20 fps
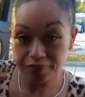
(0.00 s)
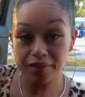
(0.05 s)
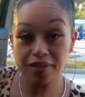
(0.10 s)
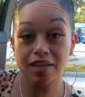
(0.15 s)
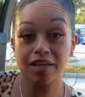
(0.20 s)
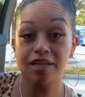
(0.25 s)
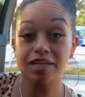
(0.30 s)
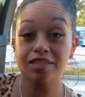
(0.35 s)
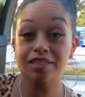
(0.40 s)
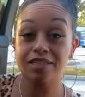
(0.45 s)
It
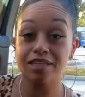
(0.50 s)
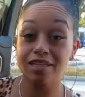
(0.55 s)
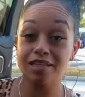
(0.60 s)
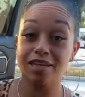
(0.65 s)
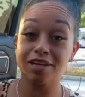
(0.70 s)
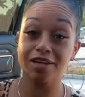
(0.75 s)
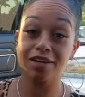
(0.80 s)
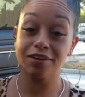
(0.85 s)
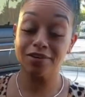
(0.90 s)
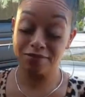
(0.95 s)
is
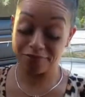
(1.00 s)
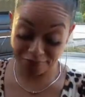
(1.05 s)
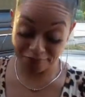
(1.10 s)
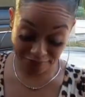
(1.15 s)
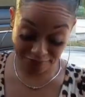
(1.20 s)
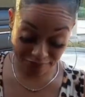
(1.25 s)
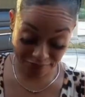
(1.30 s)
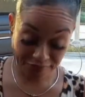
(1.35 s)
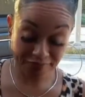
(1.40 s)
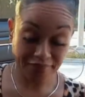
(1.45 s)
clear.
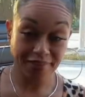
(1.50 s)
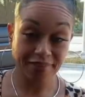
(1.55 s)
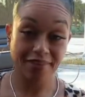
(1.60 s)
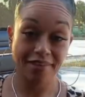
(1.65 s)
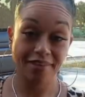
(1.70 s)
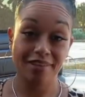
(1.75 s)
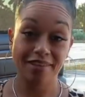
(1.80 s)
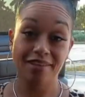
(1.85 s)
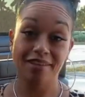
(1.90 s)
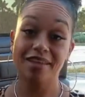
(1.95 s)

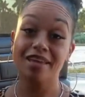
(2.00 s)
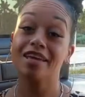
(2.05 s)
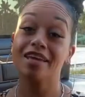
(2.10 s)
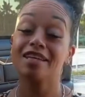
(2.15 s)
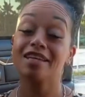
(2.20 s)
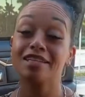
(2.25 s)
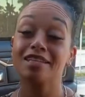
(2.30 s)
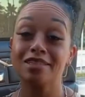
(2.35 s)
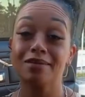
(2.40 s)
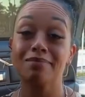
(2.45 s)
It
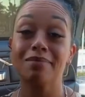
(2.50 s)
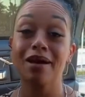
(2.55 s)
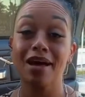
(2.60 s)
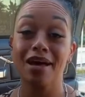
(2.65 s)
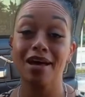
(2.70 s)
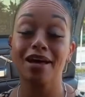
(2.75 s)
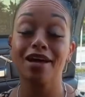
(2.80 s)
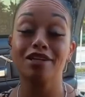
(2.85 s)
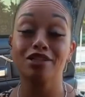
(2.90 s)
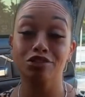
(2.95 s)
is
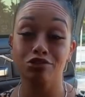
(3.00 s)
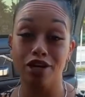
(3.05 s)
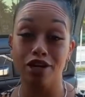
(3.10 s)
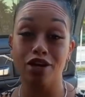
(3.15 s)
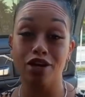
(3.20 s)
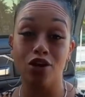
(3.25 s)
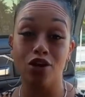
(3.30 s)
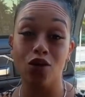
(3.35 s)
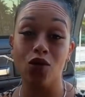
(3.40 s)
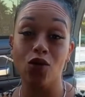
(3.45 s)
my
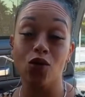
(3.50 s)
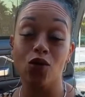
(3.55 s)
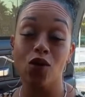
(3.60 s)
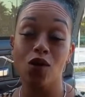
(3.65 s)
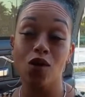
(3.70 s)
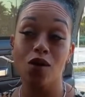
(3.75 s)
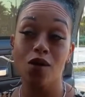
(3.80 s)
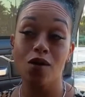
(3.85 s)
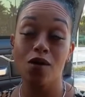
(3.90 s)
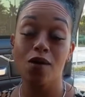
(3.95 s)
DRAKO
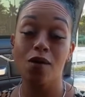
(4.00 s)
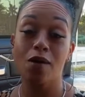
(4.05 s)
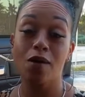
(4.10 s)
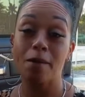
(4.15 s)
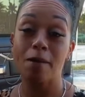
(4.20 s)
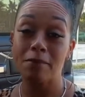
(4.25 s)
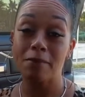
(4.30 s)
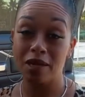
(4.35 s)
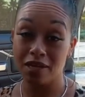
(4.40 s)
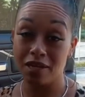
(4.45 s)

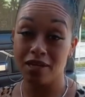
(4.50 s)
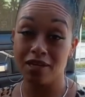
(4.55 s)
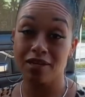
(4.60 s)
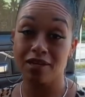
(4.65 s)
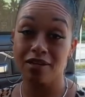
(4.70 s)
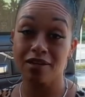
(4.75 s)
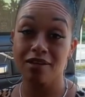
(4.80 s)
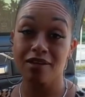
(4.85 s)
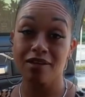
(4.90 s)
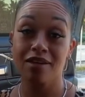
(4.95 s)
Mini. It
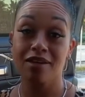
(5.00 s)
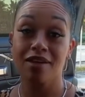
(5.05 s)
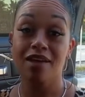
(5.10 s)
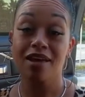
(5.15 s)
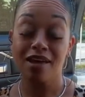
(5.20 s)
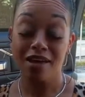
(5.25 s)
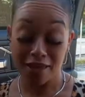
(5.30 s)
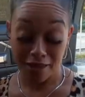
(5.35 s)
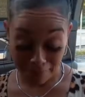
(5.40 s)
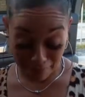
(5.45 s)

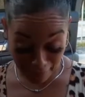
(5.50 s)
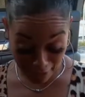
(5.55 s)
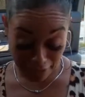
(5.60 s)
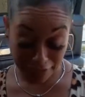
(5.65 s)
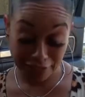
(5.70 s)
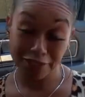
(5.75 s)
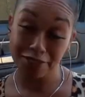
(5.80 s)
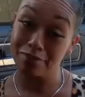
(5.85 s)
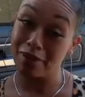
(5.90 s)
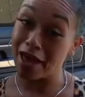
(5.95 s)
matches
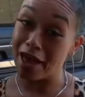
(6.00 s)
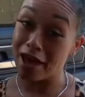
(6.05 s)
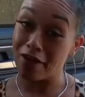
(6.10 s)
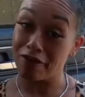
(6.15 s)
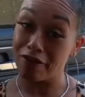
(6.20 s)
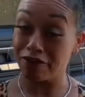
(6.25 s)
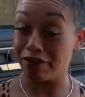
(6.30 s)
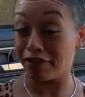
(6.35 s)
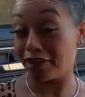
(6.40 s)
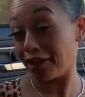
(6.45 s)
my
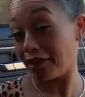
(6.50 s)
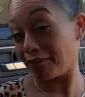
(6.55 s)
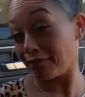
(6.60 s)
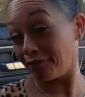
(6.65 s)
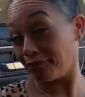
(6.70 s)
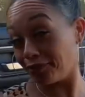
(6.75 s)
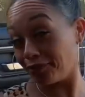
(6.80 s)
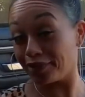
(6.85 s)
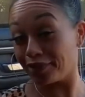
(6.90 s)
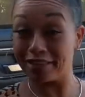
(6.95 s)
outfit.
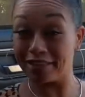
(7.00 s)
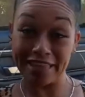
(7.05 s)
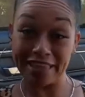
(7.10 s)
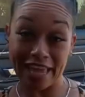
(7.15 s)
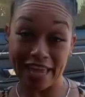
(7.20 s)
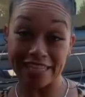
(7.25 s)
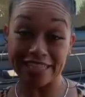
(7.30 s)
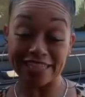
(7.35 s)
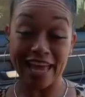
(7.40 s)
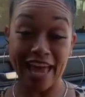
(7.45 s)
Nice
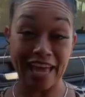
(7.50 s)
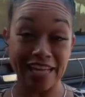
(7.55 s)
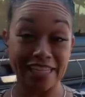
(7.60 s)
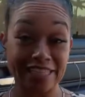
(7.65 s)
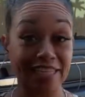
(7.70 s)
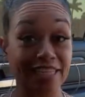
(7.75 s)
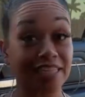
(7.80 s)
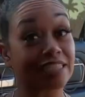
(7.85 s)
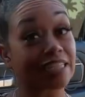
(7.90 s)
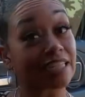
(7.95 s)

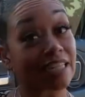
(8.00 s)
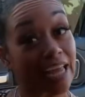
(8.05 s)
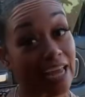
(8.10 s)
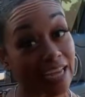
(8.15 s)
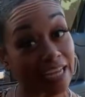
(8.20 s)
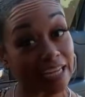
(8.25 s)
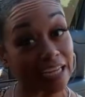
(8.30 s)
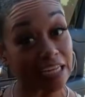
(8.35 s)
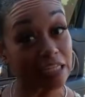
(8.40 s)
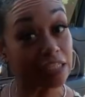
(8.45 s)
accent.
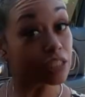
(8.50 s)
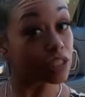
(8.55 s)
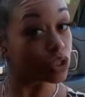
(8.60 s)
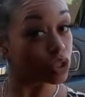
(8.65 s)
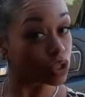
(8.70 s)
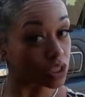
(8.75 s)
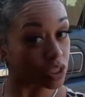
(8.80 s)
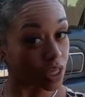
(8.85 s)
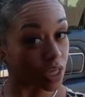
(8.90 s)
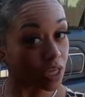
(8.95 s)
Ladies, you
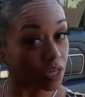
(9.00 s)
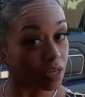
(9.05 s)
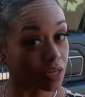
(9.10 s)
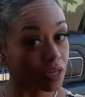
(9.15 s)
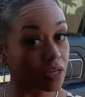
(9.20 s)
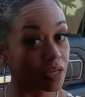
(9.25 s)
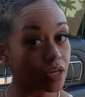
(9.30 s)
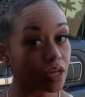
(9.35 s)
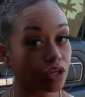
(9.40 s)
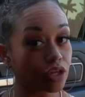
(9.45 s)
see,
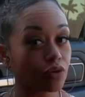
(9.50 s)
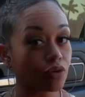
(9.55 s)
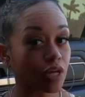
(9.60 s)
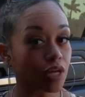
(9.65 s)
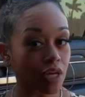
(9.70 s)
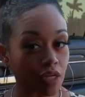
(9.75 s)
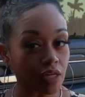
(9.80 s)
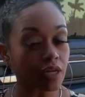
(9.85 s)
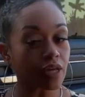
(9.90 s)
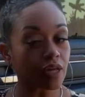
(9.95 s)
you
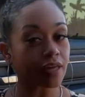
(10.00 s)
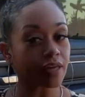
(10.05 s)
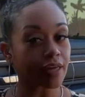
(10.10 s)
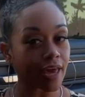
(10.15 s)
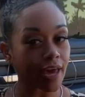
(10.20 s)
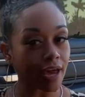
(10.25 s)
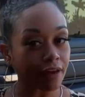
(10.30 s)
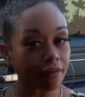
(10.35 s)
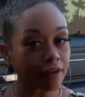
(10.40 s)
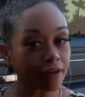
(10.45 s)
can
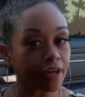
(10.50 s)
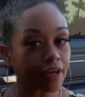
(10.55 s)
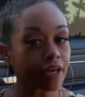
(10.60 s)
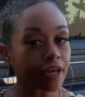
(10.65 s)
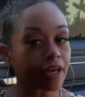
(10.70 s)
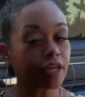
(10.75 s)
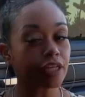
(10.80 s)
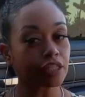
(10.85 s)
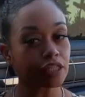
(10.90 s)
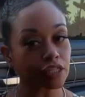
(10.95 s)
carry
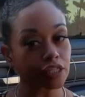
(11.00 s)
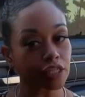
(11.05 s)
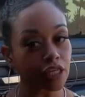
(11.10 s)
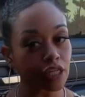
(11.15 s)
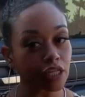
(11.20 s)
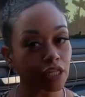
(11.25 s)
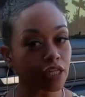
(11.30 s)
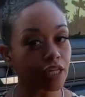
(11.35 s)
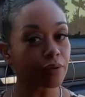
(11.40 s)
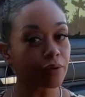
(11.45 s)

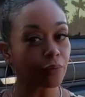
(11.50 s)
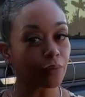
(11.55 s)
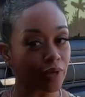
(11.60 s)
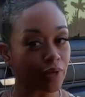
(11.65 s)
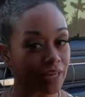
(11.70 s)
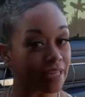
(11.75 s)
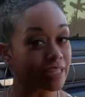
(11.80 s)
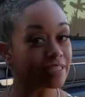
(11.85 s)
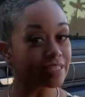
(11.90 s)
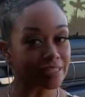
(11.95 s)
concealy in
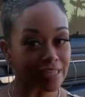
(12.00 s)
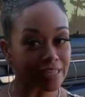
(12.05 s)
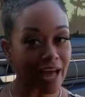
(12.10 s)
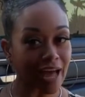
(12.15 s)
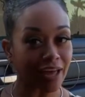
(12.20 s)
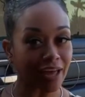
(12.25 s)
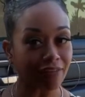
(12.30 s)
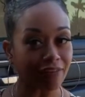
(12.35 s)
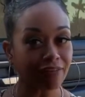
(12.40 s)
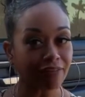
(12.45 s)

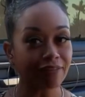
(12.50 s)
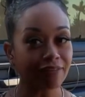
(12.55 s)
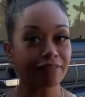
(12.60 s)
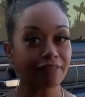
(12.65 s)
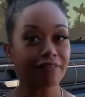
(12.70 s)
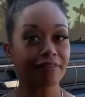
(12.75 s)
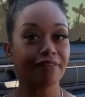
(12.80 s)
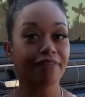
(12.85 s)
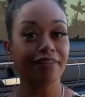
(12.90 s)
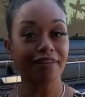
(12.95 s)
style.
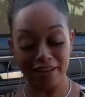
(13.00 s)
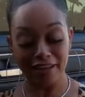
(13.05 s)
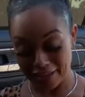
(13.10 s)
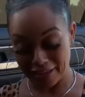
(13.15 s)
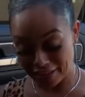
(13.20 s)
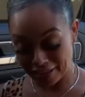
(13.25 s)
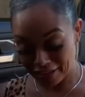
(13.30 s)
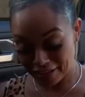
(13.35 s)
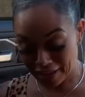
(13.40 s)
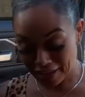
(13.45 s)

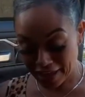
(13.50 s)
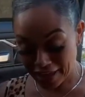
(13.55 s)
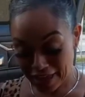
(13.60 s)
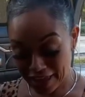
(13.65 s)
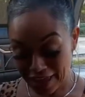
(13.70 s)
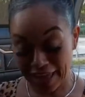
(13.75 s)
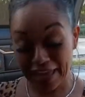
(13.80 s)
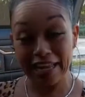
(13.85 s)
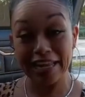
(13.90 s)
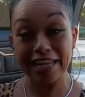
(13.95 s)

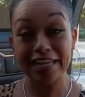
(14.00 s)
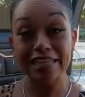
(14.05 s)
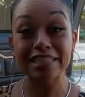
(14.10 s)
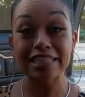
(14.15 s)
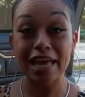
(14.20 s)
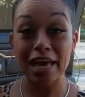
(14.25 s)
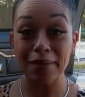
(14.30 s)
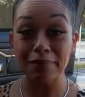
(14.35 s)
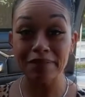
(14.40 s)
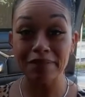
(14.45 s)
It is
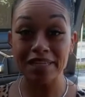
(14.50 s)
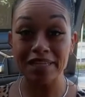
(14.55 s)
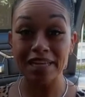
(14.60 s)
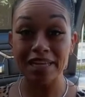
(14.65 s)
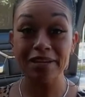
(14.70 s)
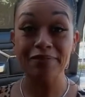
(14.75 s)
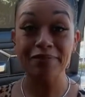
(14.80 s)
empty.